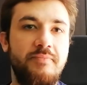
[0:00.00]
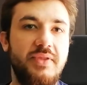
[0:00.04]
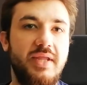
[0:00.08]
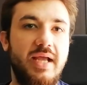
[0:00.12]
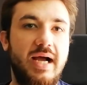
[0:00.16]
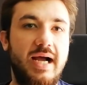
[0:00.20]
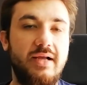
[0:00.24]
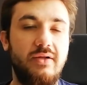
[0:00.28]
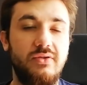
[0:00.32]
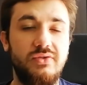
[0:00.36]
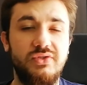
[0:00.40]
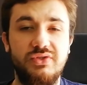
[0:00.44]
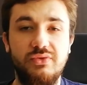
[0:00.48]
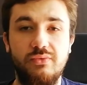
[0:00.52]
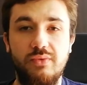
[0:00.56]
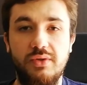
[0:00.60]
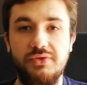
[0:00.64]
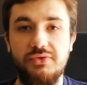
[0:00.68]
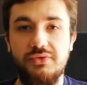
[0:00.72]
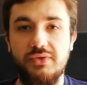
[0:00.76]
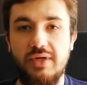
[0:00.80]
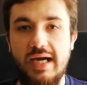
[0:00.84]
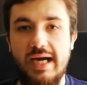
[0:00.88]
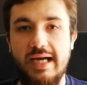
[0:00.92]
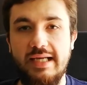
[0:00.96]
I also want
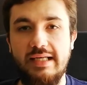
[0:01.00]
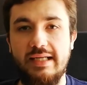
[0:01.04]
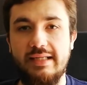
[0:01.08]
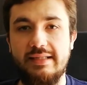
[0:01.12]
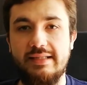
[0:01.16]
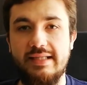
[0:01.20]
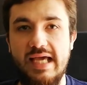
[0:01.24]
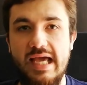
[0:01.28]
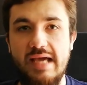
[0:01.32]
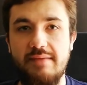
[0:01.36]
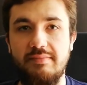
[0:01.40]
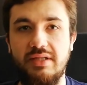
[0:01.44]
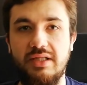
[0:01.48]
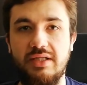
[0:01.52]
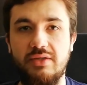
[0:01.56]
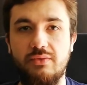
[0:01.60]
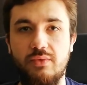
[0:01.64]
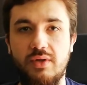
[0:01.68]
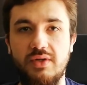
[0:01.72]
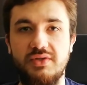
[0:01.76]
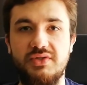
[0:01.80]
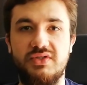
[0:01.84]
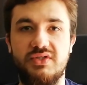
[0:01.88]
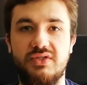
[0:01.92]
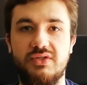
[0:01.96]
to highlight Emily
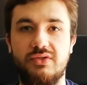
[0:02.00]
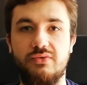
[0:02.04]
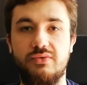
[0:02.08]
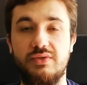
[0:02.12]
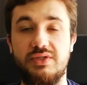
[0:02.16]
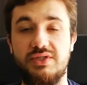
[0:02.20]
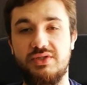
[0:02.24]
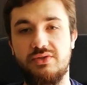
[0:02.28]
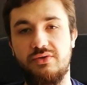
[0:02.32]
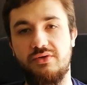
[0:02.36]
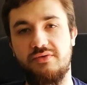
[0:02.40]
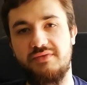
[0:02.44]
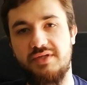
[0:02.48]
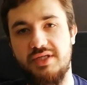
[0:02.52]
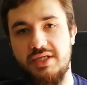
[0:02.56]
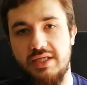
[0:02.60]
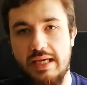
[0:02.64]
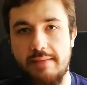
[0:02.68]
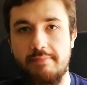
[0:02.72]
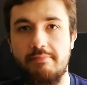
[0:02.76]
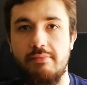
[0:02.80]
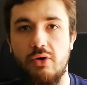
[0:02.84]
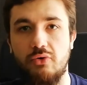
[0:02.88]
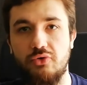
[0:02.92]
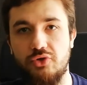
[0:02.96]
Watson, who is sort of the
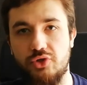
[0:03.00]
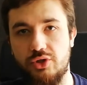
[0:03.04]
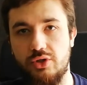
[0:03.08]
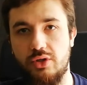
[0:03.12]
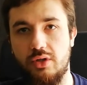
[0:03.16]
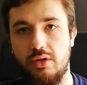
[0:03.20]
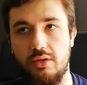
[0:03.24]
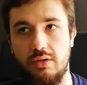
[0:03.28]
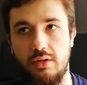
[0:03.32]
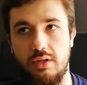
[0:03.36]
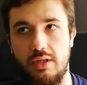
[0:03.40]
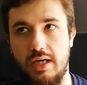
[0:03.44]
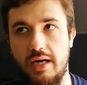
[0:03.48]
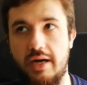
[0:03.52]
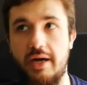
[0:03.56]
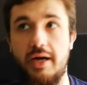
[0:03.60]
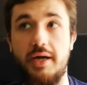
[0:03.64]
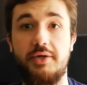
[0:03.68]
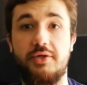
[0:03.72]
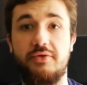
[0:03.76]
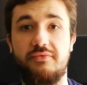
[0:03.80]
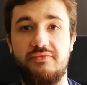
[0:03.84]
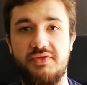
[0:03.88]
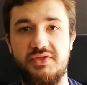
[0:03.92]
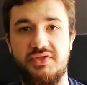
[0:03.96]
emotional
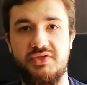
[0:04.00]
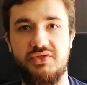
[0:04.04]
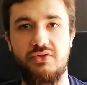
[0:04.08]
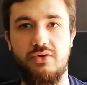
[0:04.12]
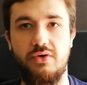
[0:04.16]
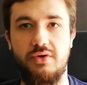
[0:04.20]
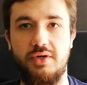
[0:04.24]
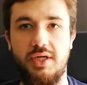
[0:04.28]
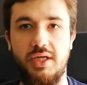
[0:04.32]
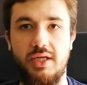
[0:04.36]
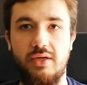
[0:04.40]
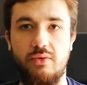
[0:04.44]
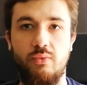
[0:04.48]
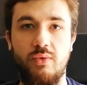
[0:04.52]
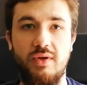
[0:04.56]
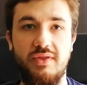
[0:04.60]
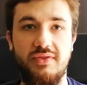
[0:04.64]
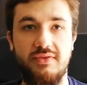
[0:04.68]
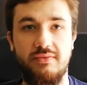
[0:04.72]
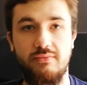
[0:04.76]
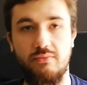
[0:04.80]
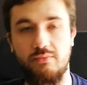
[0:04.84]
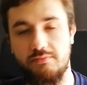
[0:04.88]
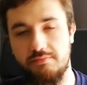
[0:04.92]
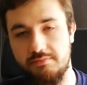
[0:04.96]
heart of the story.
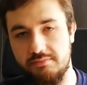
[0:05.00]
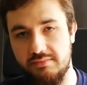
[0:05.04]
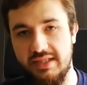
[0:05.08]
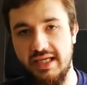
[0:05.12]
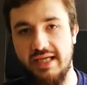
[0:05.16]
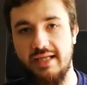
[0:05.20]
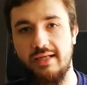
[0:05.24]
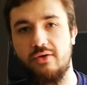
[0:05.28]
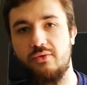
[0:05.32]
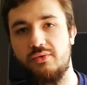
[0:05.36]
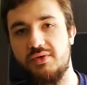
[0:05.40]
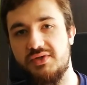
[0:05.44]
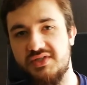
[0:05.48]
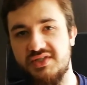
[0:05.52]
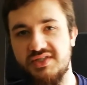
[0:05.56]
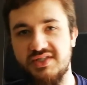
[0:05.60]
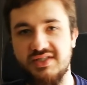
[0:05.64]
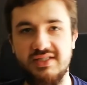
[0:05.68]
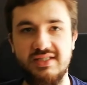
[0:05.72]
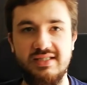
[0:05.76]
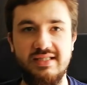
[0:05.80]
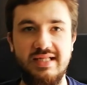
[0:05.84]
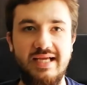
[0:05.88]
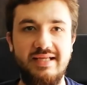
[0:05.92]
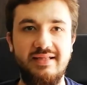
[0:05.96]
With Day-Lewis's
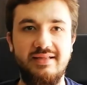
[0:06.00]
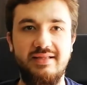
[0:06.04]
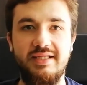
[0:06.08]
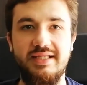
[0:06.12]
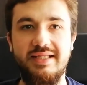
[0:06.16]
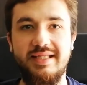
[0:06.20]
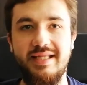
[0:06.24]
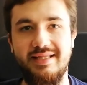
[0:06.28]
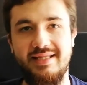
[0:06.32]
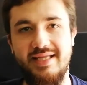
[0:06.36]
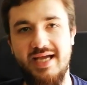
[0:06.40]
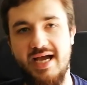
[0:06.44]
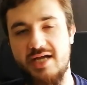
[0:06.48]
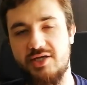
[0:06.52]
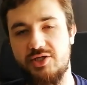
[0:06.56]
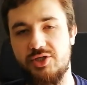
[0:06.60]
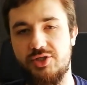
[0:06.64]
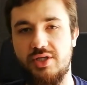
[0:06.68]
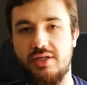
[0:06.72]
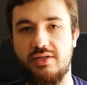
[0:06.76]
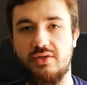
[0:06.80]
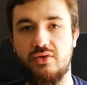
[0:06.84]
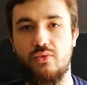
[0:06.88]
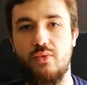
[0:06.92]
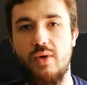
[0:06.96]
slightly detached
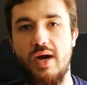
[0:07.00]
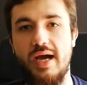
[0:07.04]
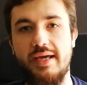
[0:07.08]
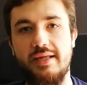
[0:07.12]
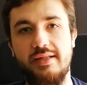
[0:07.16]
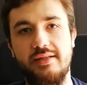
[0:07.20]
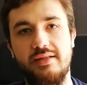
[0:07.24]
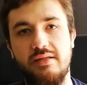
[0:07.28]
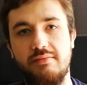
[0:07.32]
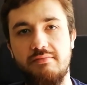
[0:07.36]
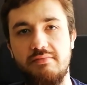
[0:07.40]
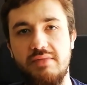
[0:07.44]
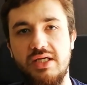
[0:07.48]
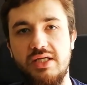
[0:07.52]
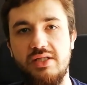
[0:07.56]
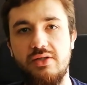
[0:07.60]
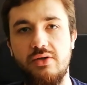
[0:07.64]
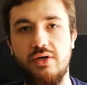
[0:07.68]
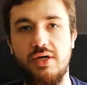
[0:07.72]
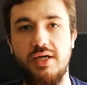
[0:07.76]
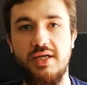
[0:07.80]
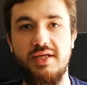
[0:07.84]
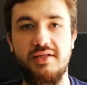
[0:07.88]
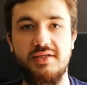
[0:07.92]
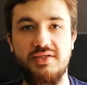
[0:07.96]
and quiet
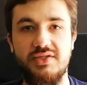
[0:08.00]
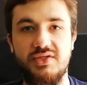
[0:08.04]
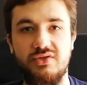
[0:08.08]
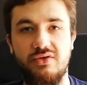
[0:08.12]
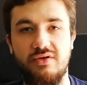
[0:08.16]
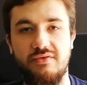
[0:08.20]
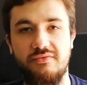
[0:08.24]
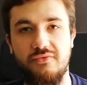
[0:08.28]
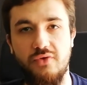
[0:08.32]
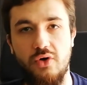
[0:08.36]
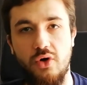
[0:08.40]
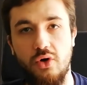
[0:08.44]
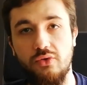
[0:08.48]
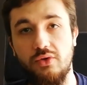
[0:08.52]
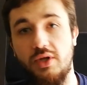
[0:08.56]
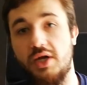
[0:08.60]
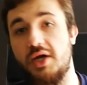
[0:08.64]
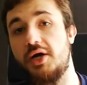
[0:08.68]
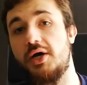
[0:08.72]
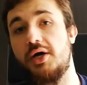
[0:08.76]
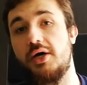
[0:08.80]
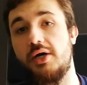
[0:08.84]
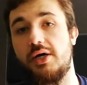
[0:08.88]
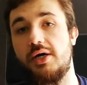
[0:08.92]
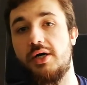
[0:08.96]
demeanor, it is sort of on
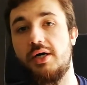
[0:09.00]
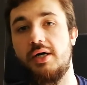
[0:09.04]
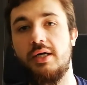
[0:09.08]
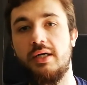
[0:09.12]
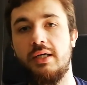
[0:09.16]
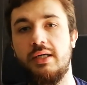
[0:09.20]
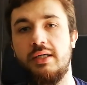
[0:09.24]
her